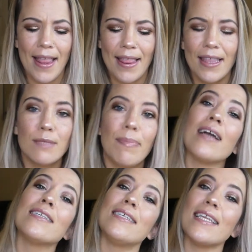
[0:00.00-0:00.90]
This
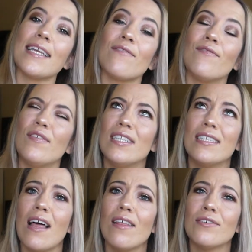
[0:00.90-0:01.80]
box is like
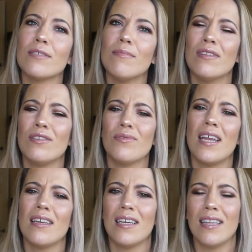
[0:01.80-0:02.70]
$15 a month. You
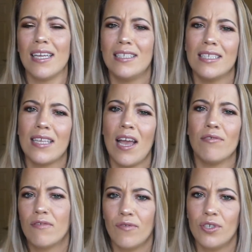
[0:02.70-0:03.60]
can get like
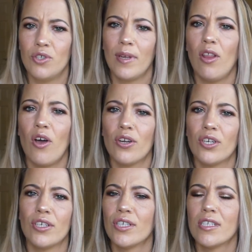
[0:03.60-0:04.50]
discounts for doing
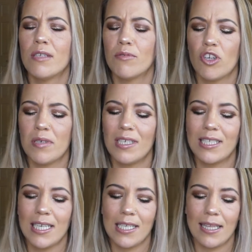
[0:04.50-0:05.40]
longer subscriptions,
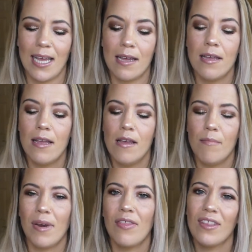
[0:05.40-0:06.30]
things like that.
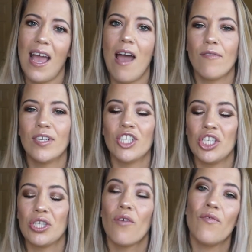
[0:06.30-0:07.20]
But I think the average
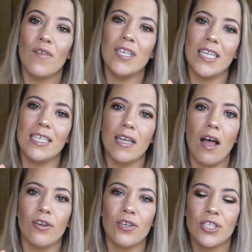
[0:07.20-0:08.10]
is
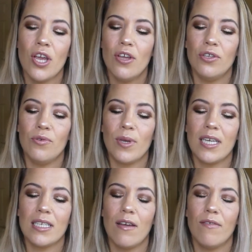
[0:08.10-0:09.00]
$15. You
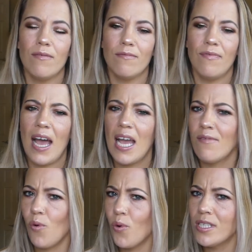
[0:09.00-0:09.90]
get
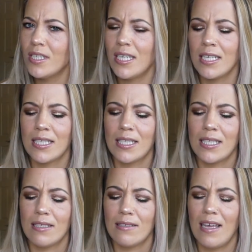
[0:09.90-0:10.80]
5 or
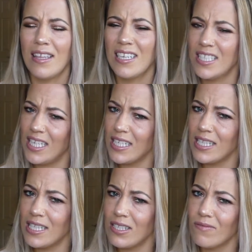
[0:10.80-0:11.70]
6, I think
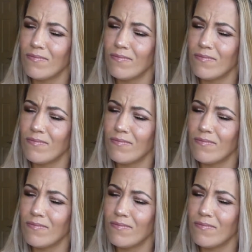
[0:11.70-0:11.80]
6.